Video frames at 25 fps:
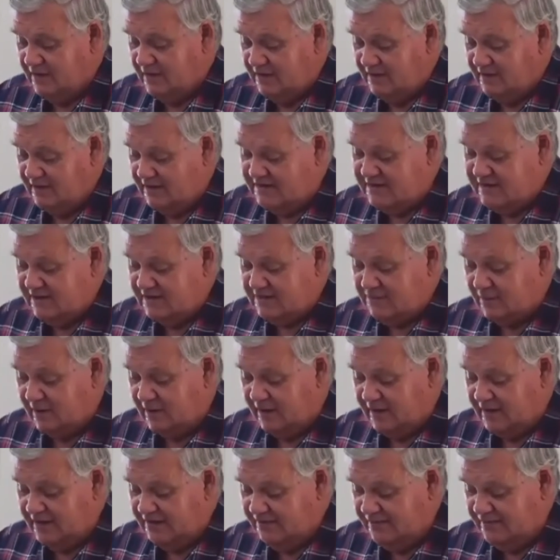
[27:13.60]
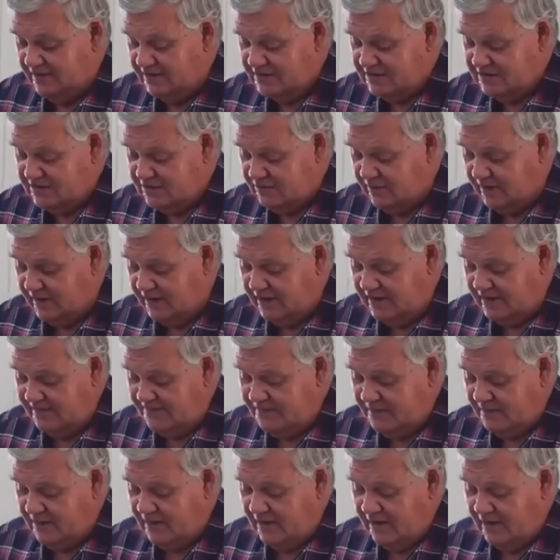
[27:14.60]
There's this one, verse 20,
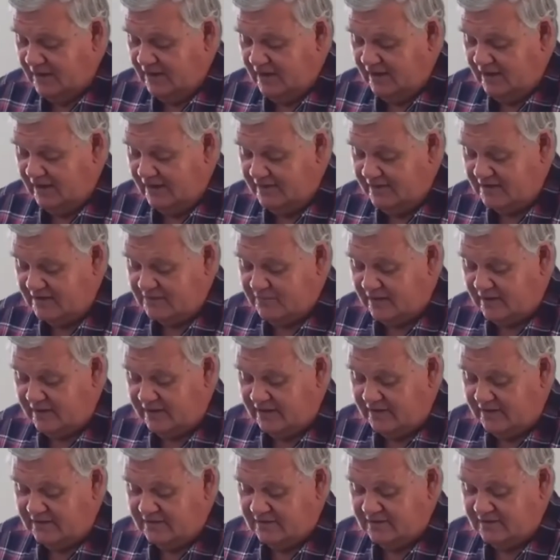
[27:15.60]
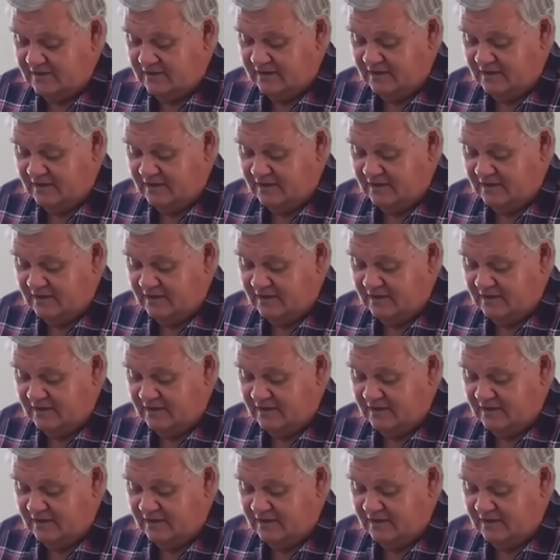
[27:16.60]
and there's one in